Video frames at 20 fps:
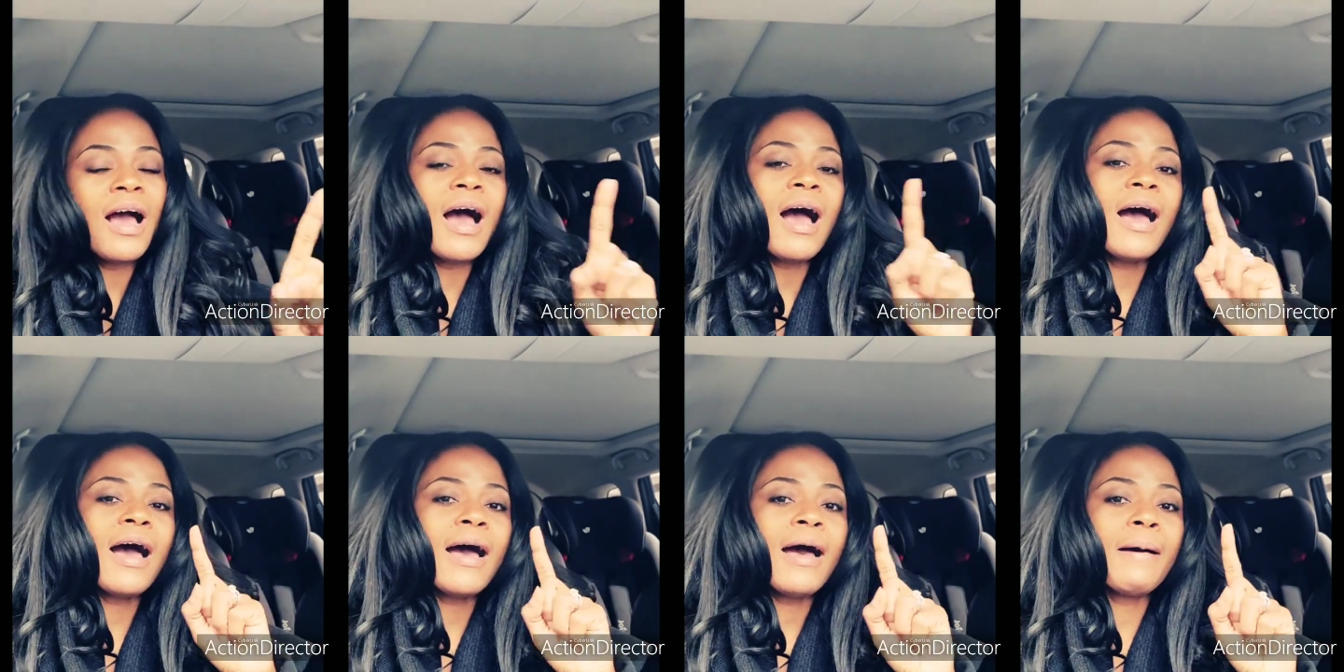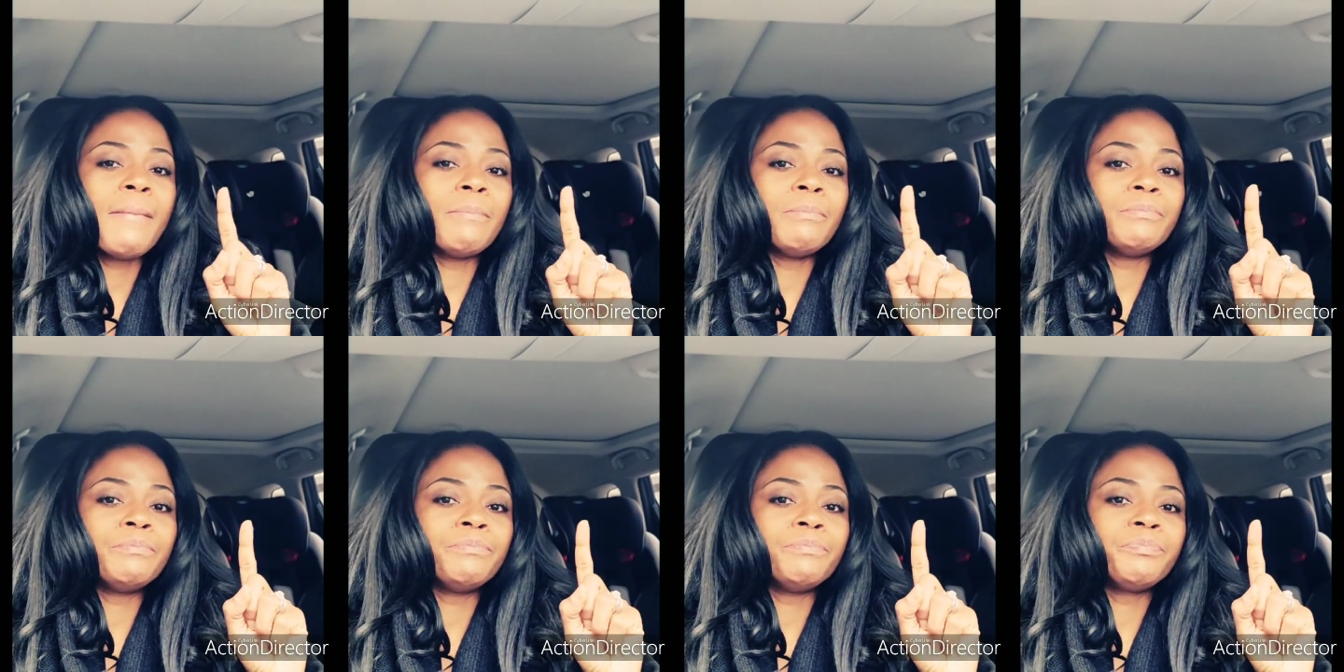
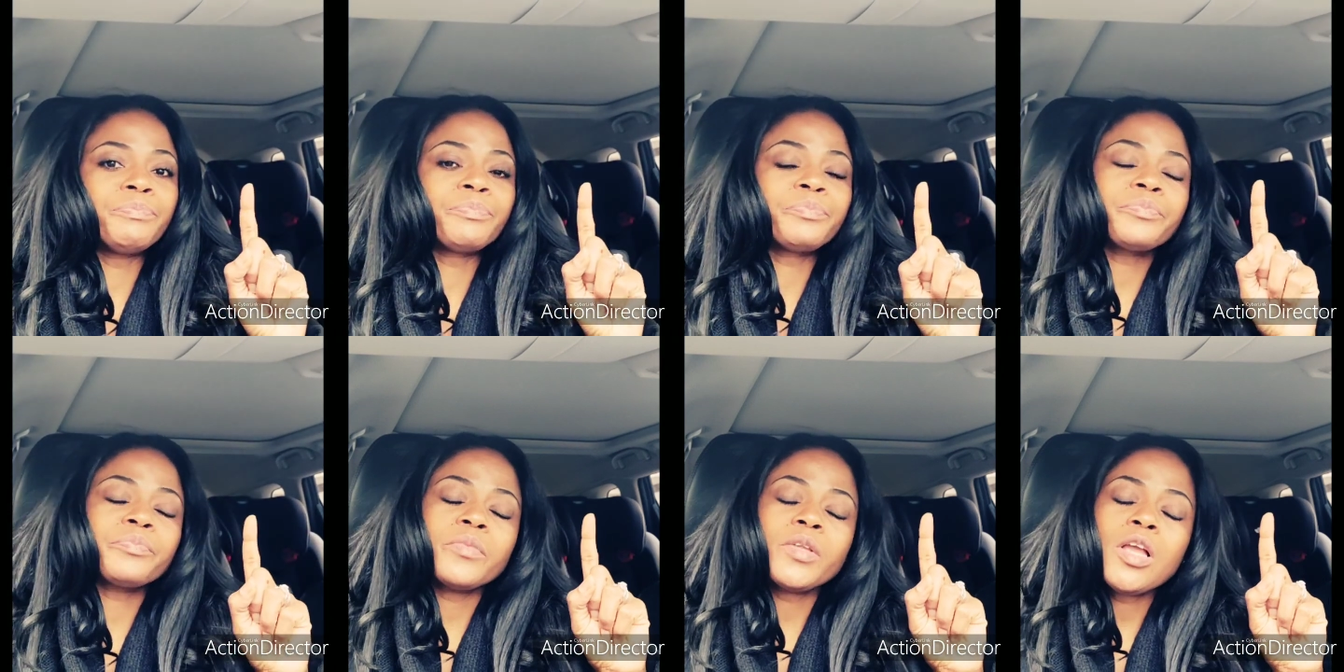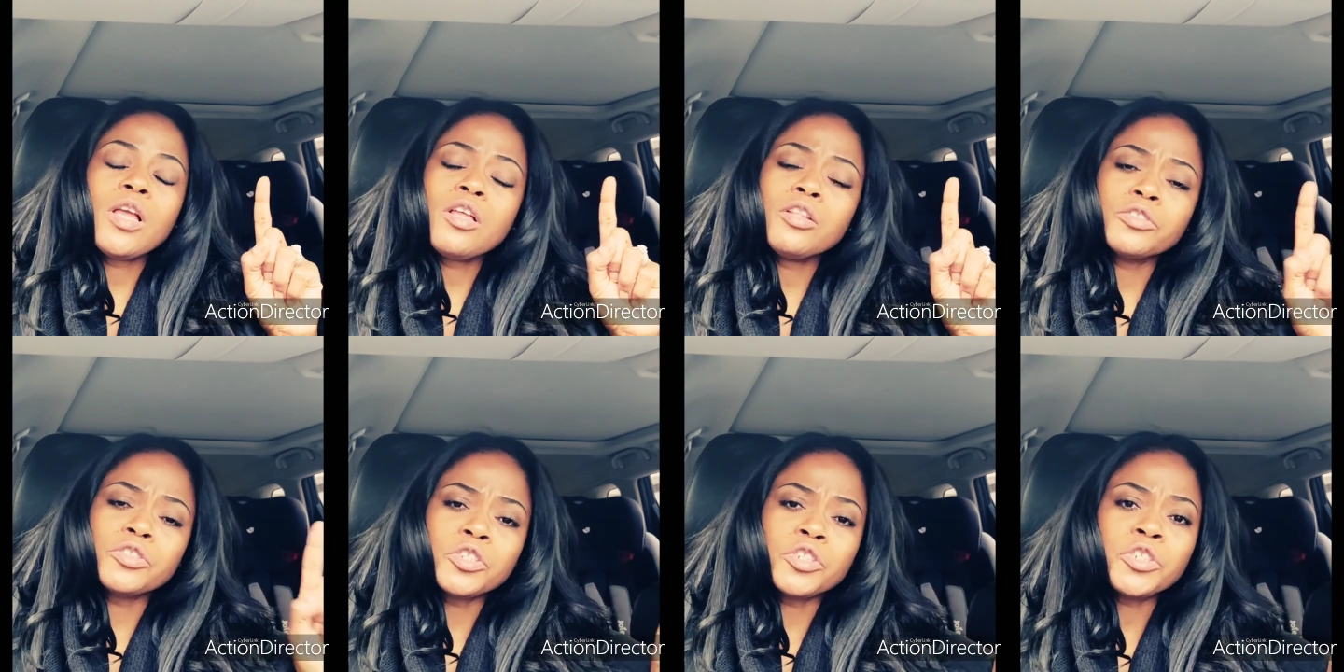
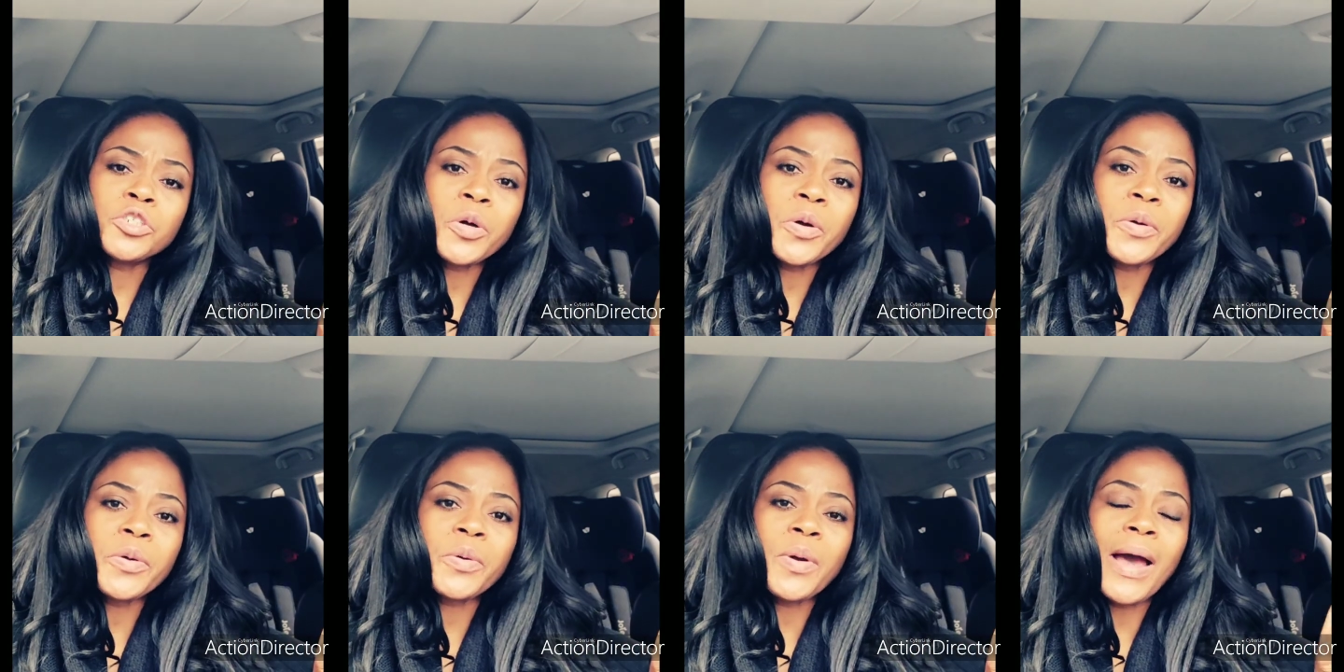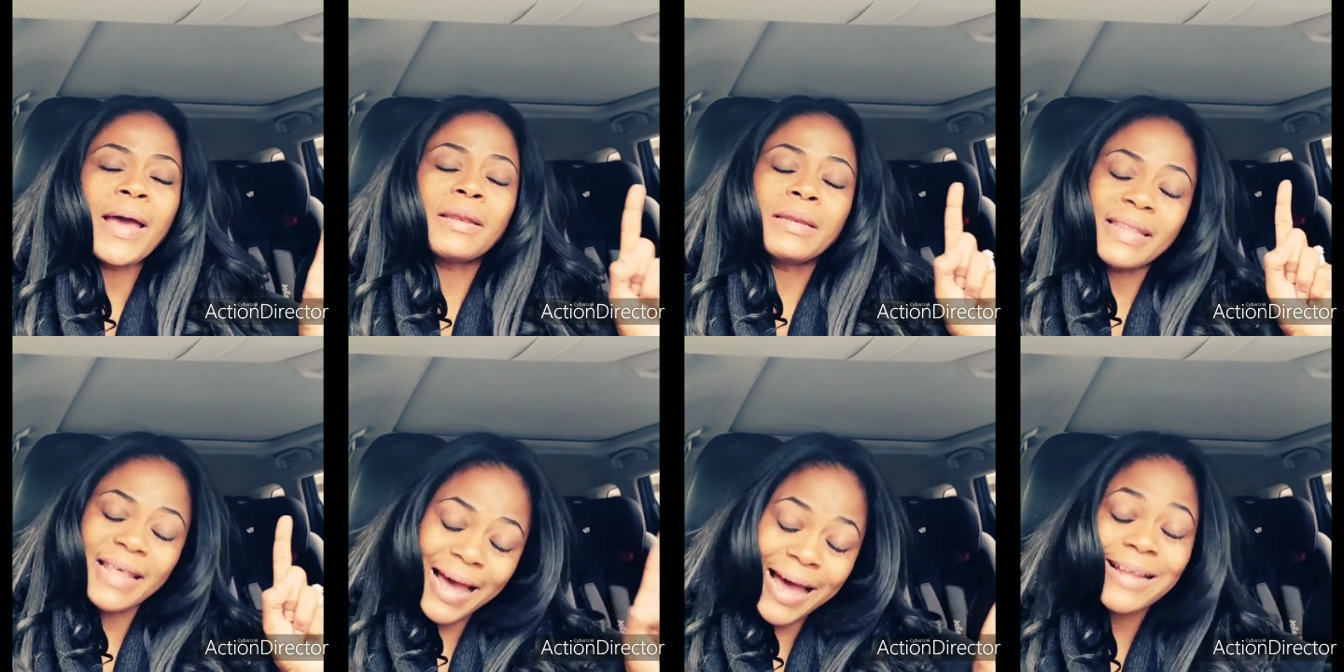to show
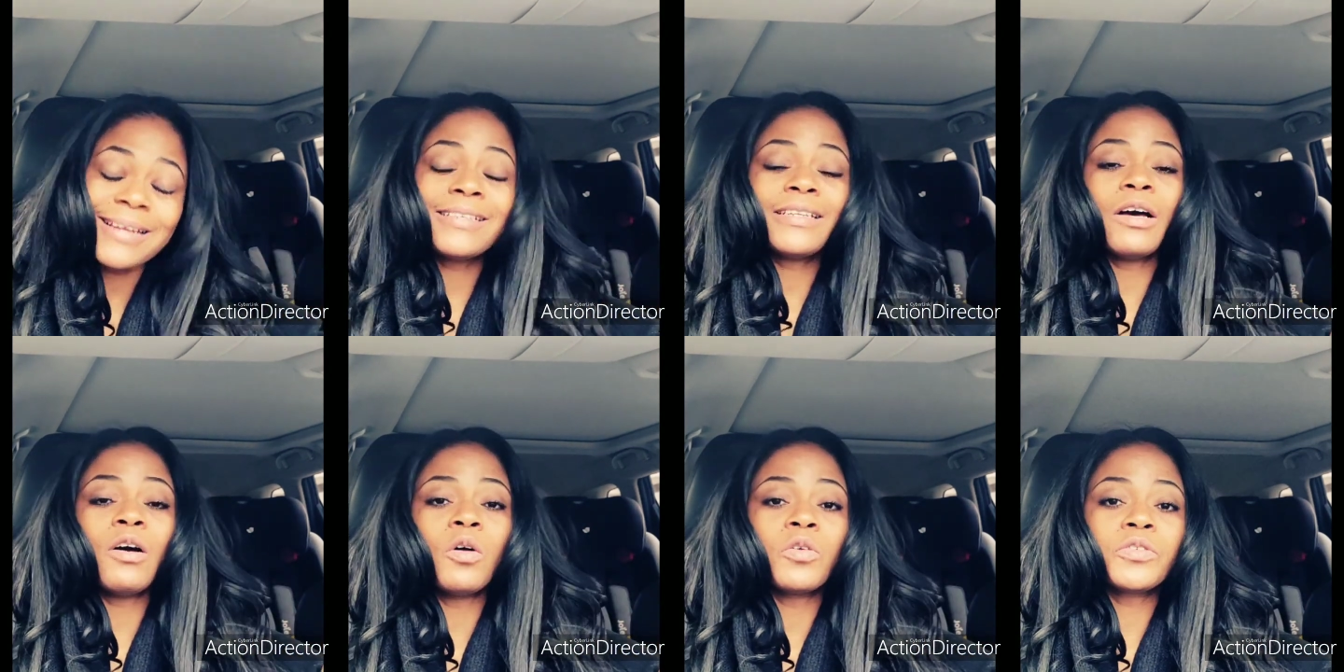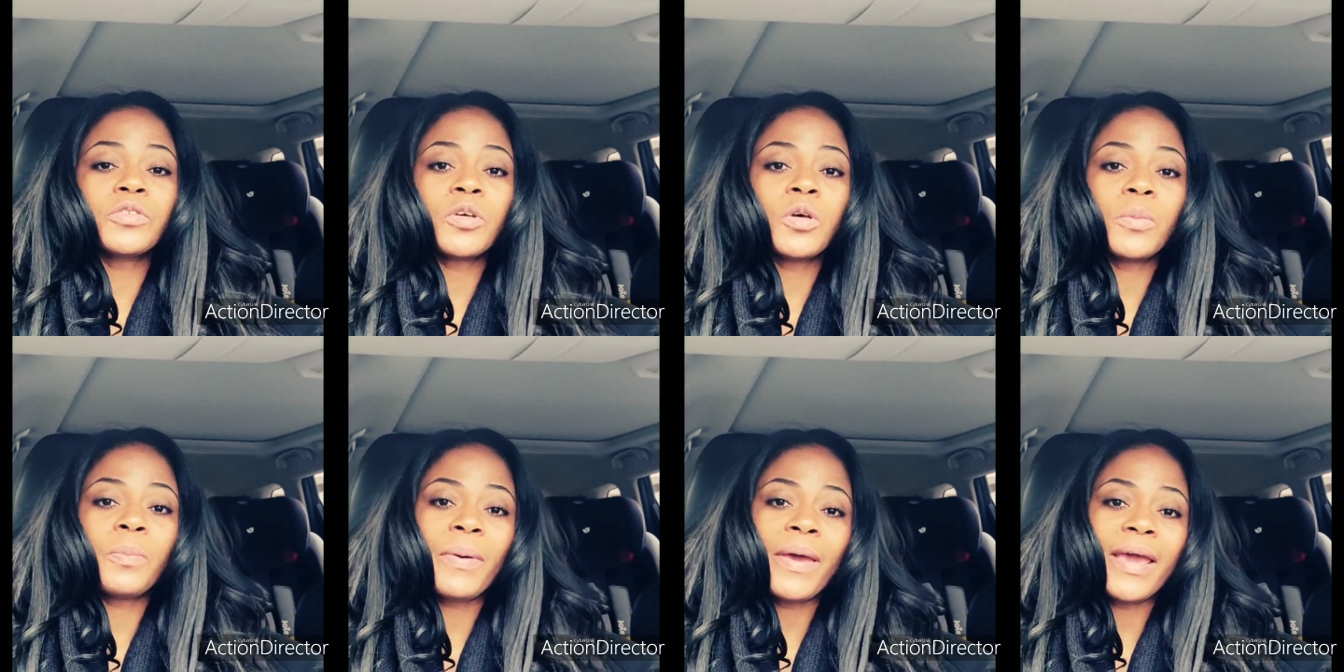and
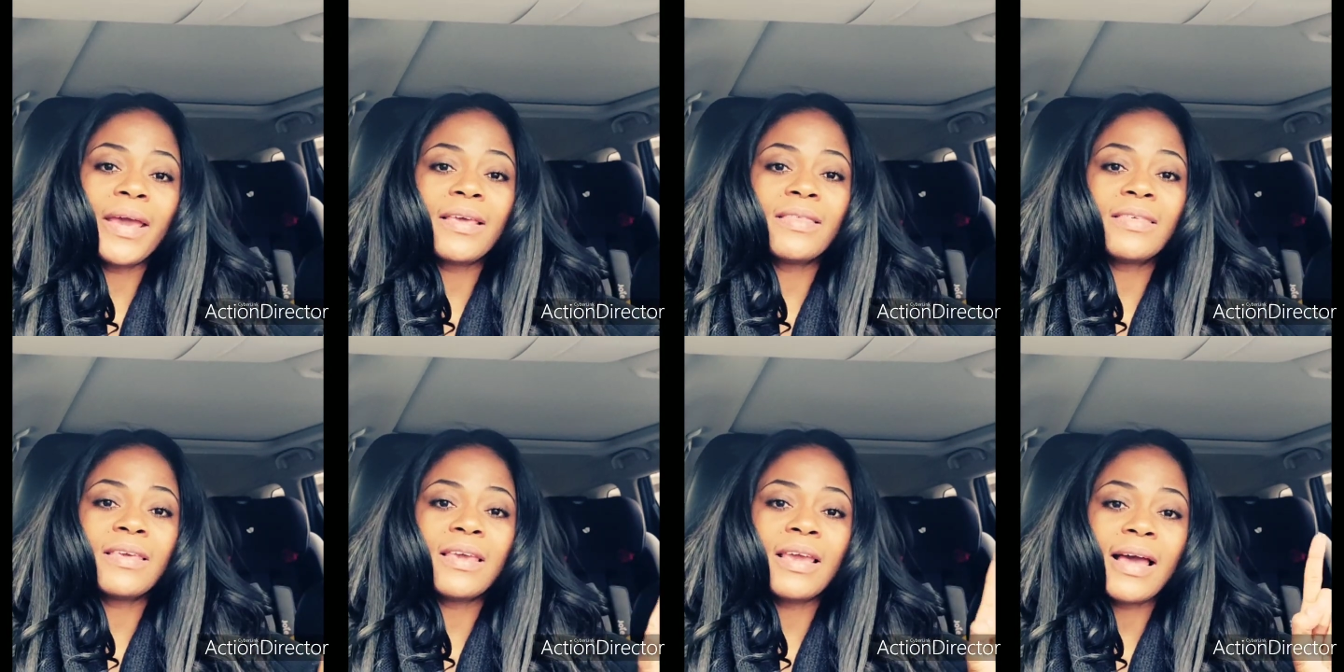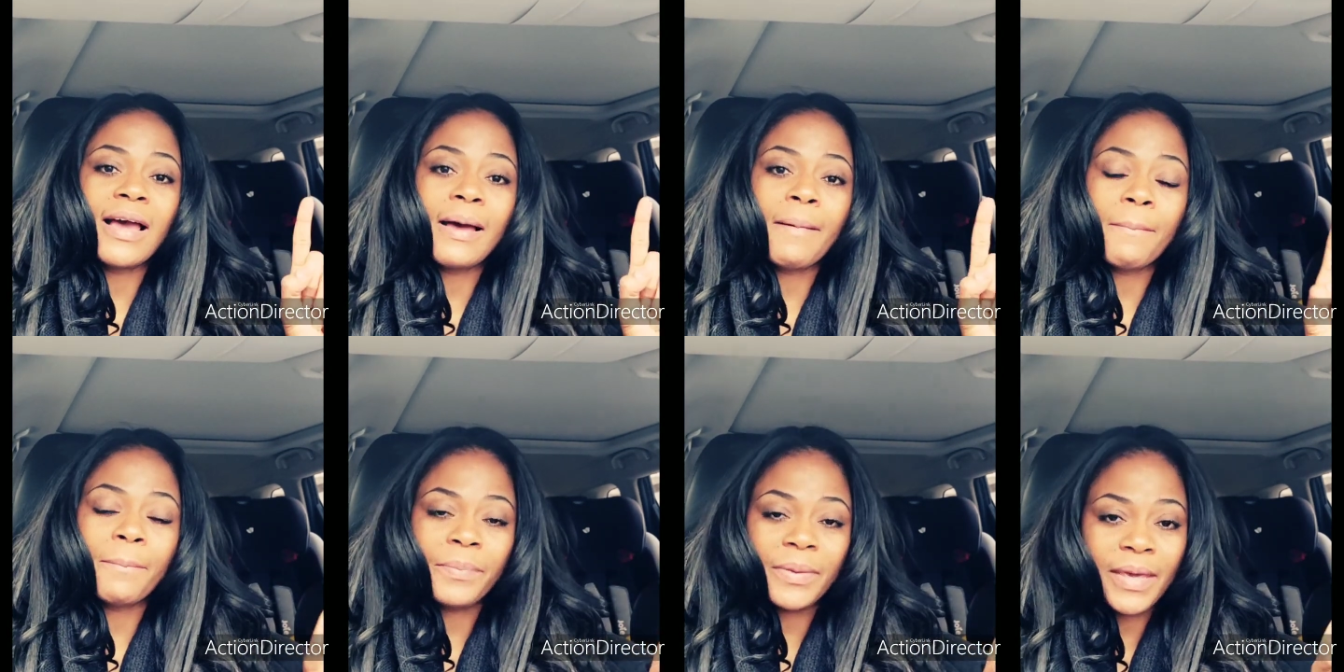also pay the
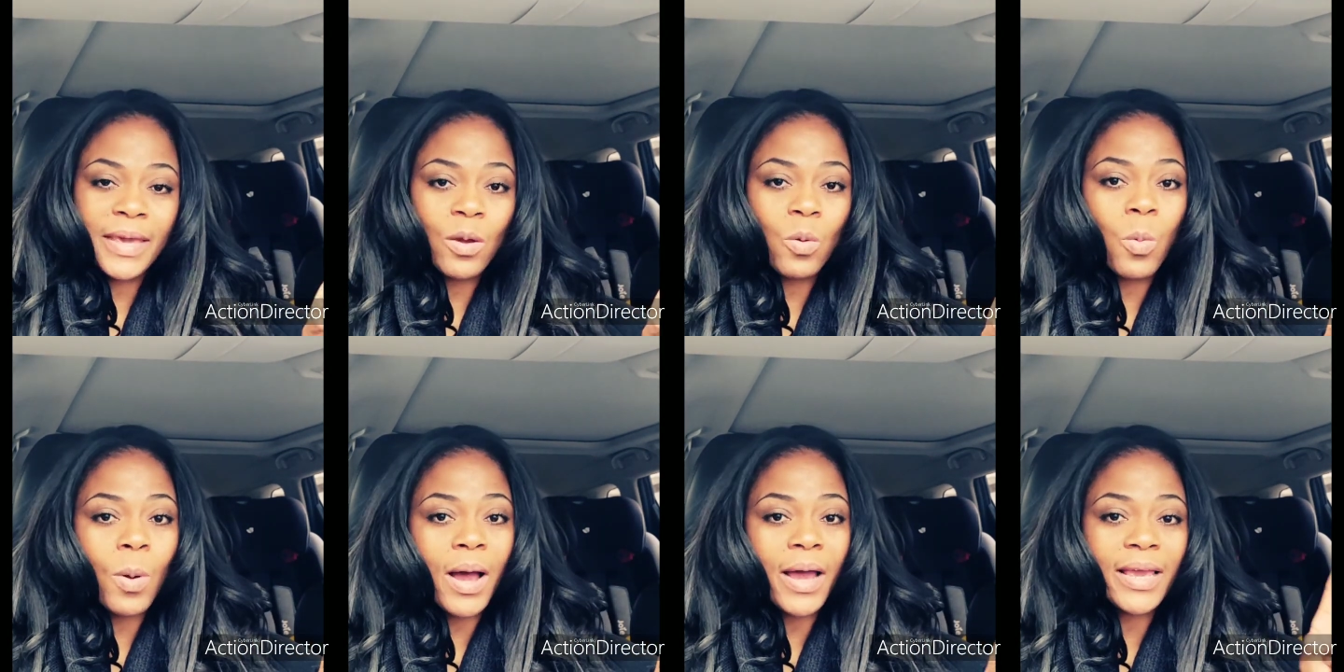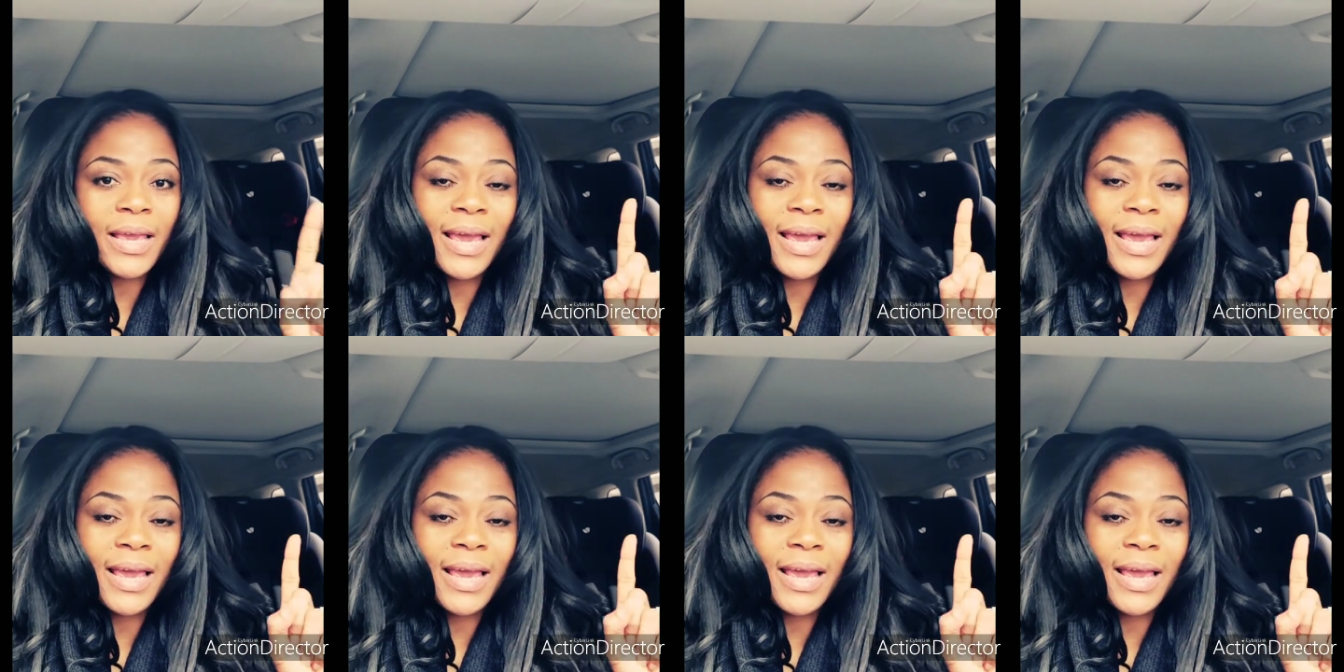PAY